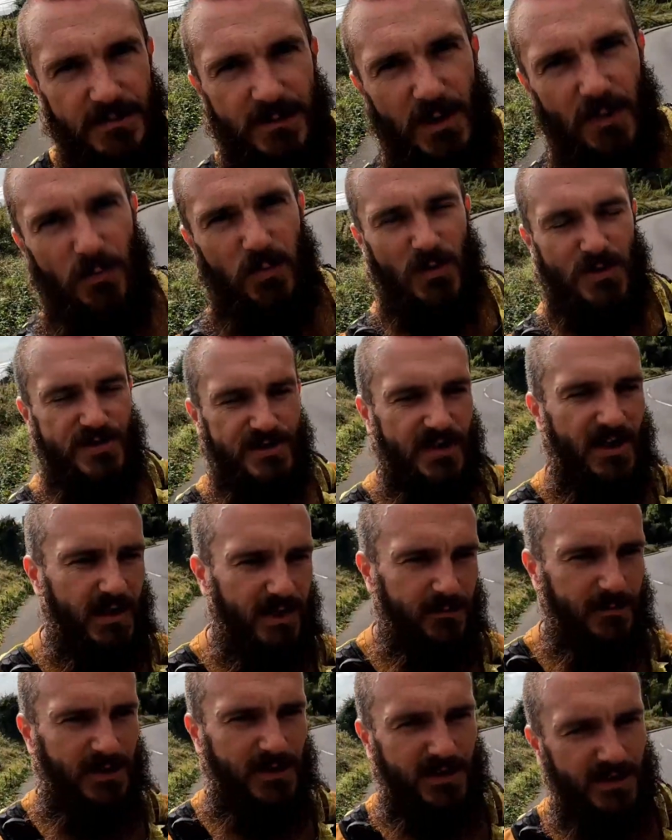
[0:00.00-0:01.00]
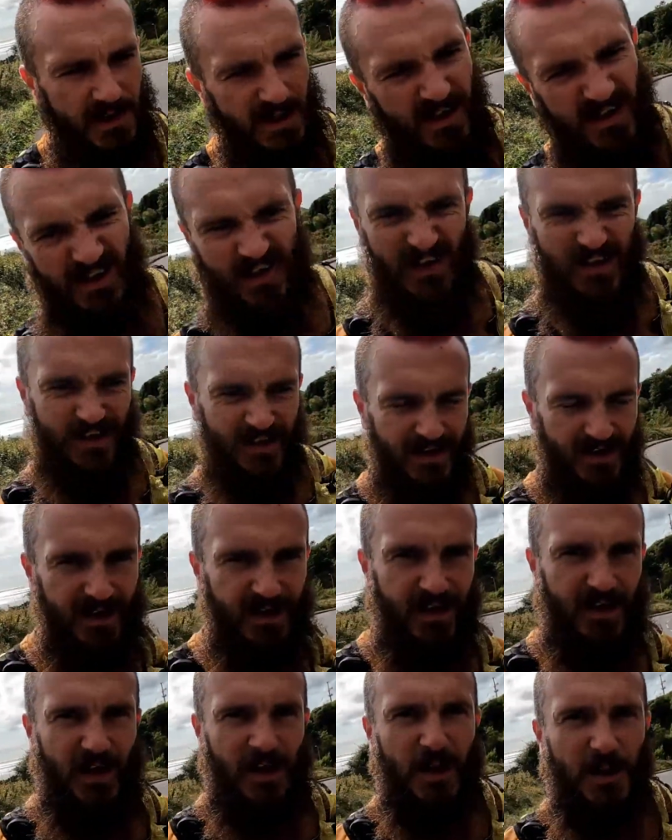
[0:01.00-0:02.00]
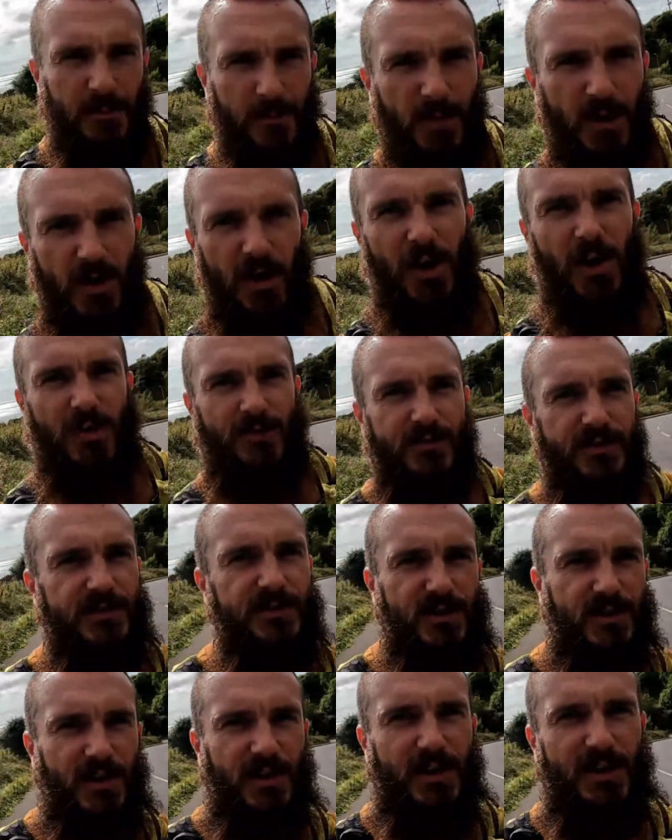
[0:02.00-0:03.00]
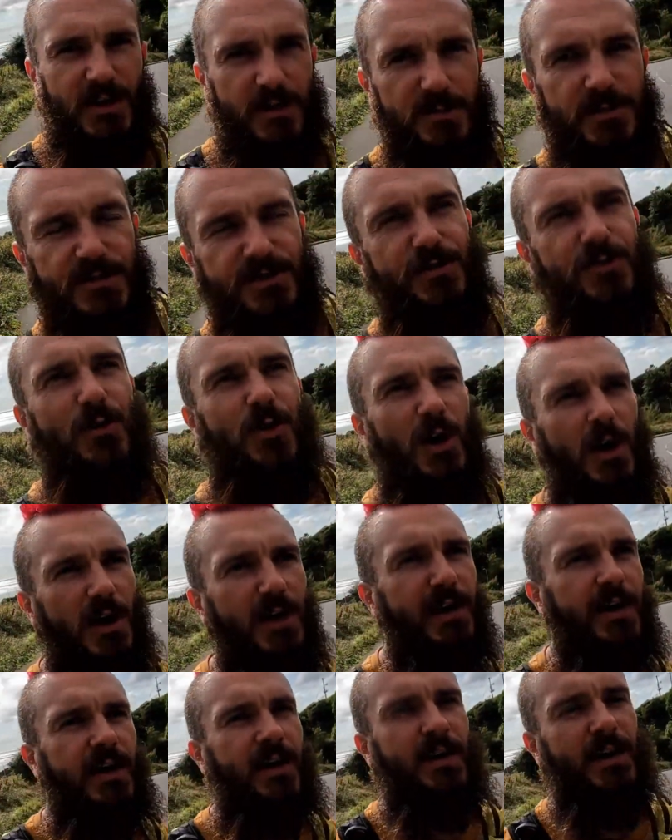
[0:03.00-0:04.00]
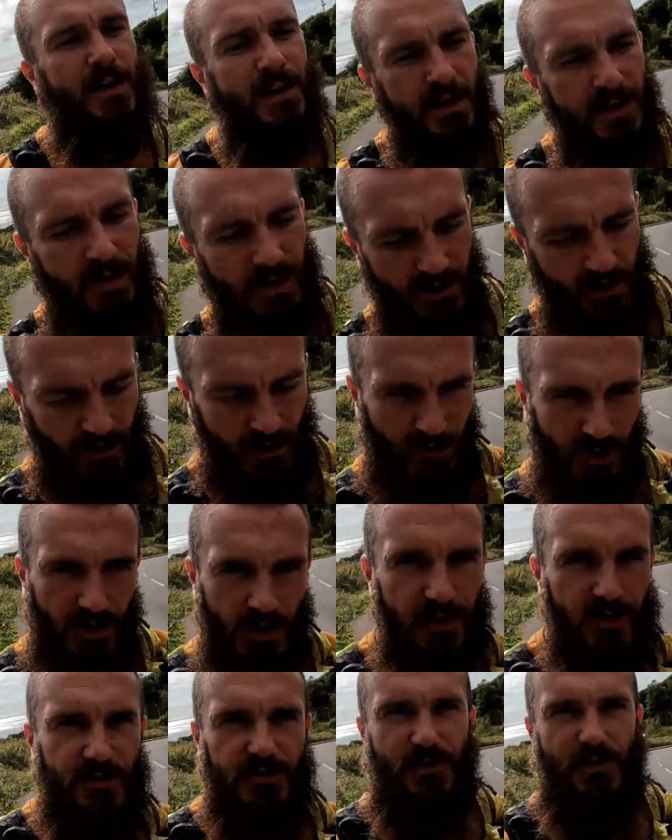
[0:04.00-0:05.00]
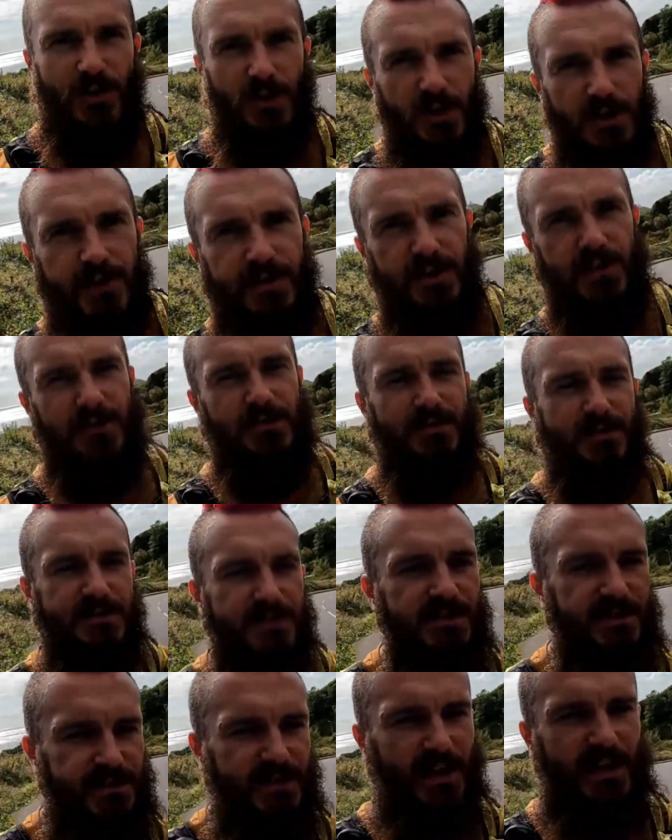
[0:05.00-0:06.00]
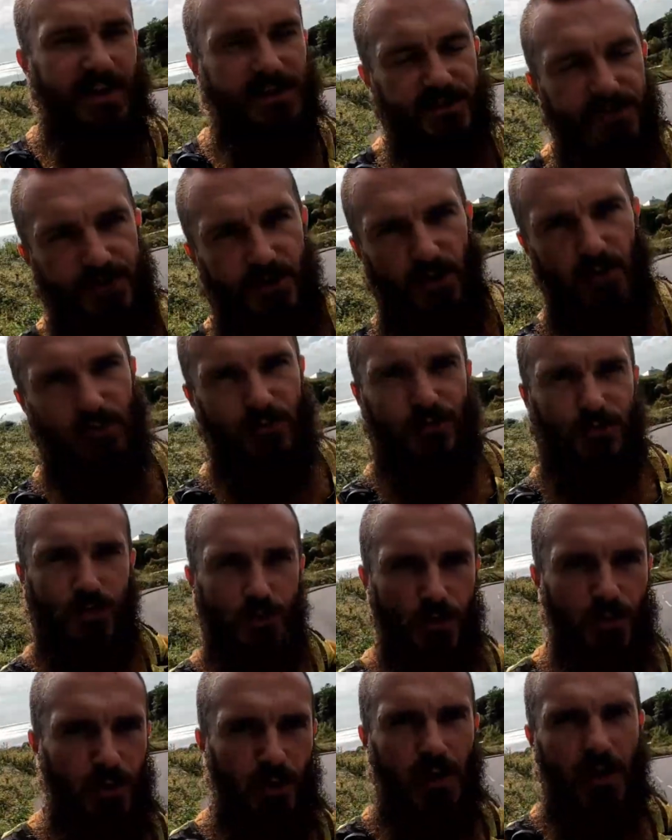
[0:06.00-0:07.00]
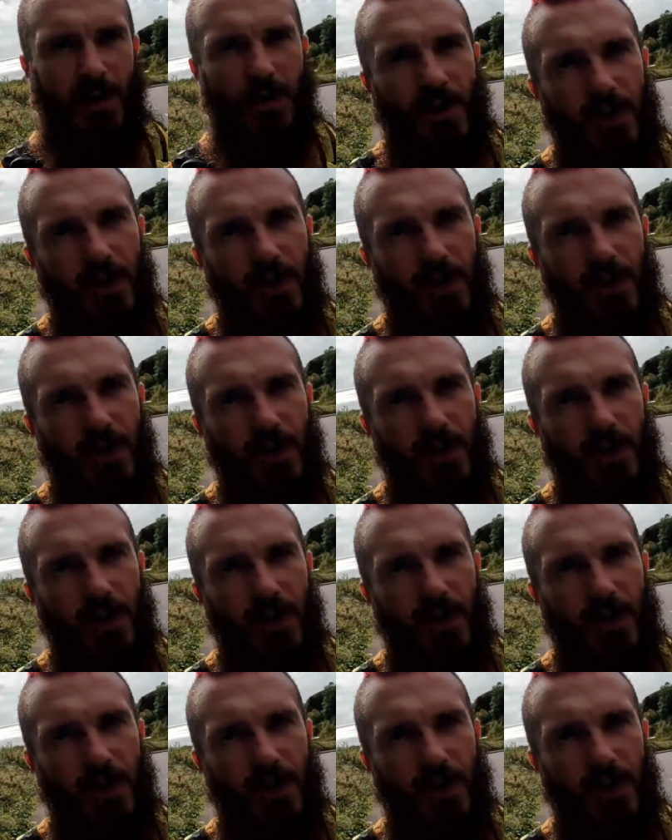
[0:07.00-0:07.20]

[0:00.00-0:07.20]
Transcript: It's my watch telling me my heart rate's going a little bit too high. So the idea is to stay in zone 2,